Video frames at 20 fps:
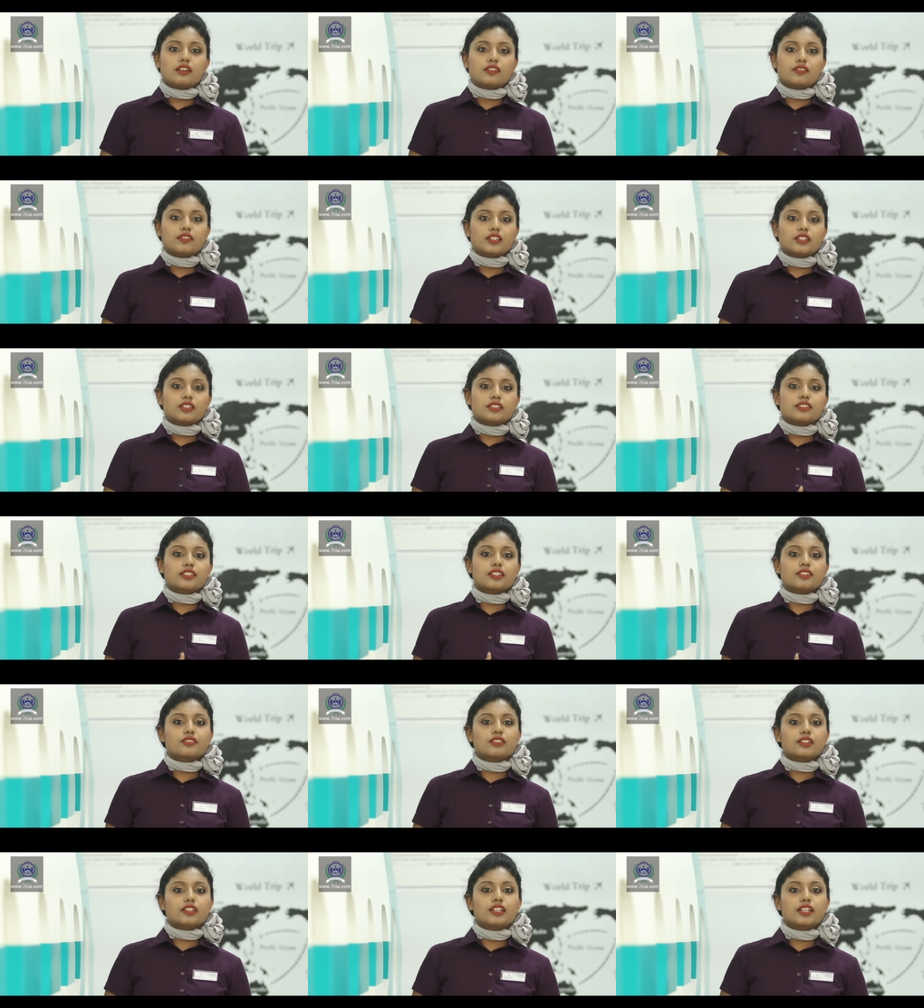our
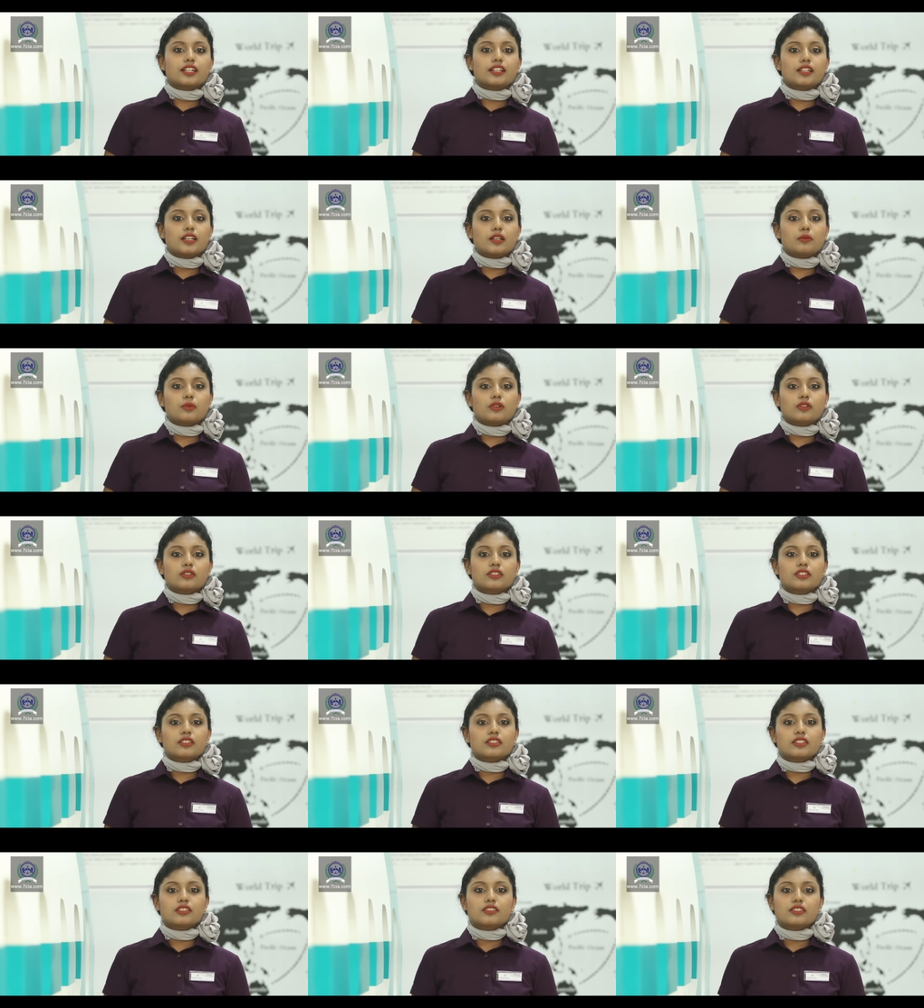central head
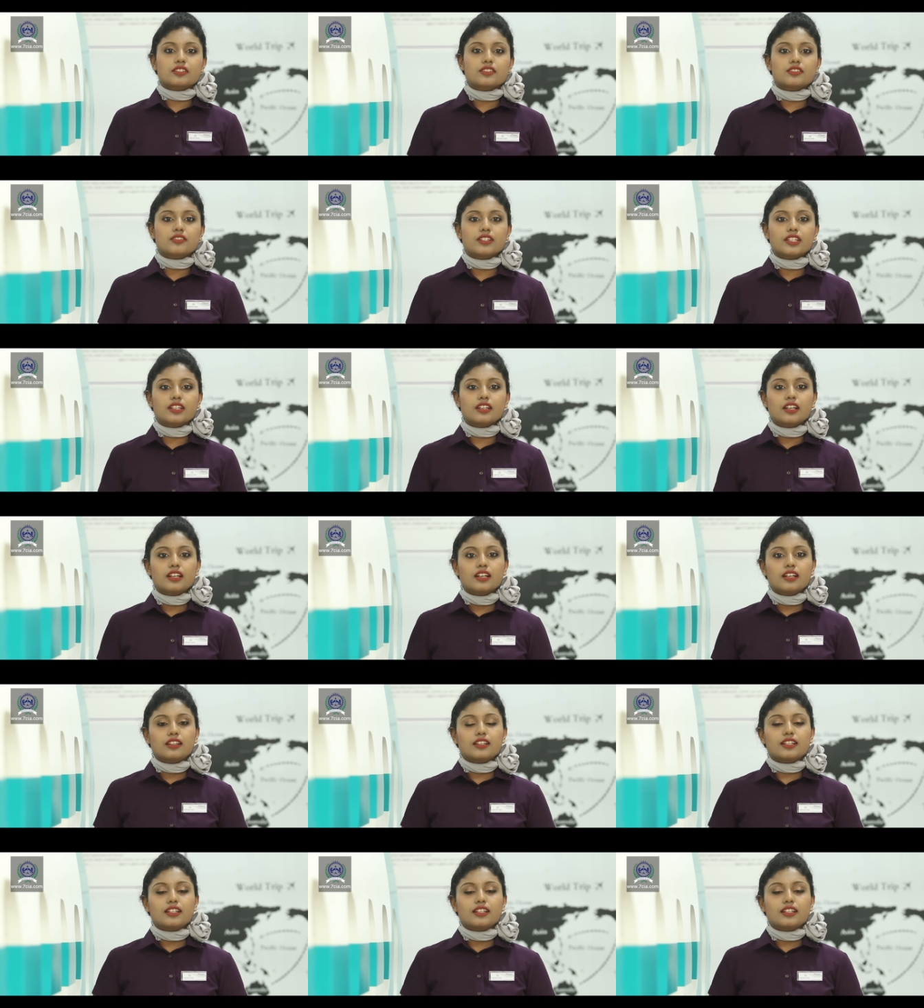about this industry.